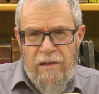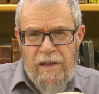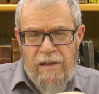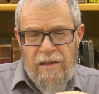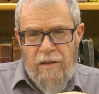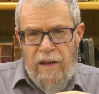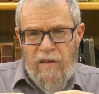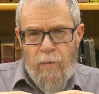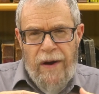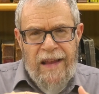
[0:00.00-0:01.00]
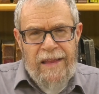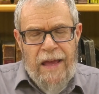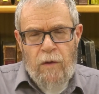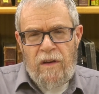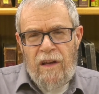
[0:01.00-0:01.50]
this kind of
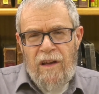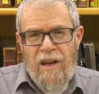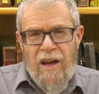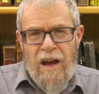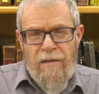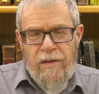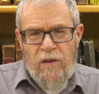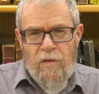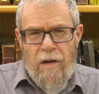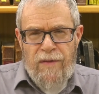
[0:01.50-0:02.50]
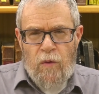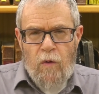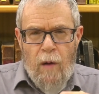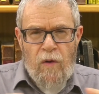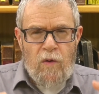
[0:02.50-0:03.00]
breakdown of the
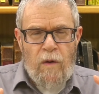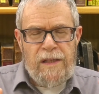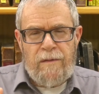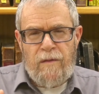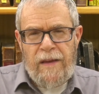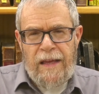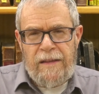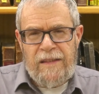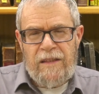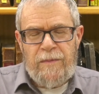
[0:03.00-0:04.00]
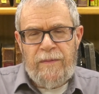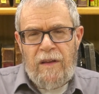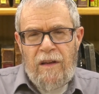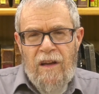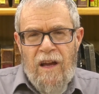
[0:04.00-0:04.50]
normal course of events,
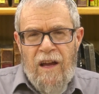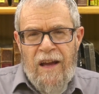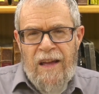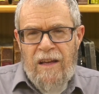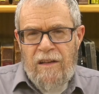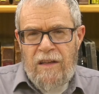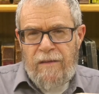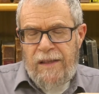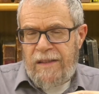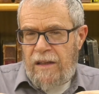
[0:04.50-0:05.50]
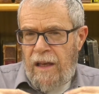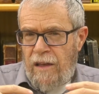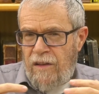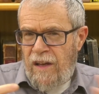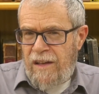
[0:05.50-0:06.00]
gives us
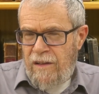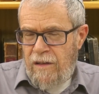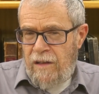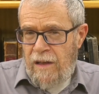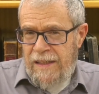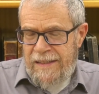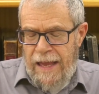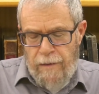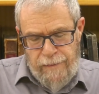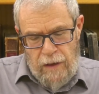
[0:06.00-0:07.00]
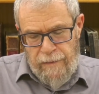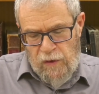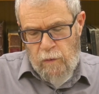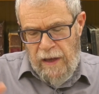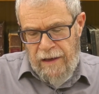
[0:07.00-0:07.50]
a state of
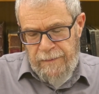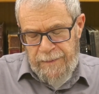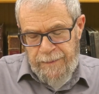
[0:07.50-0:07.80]
Tum'a.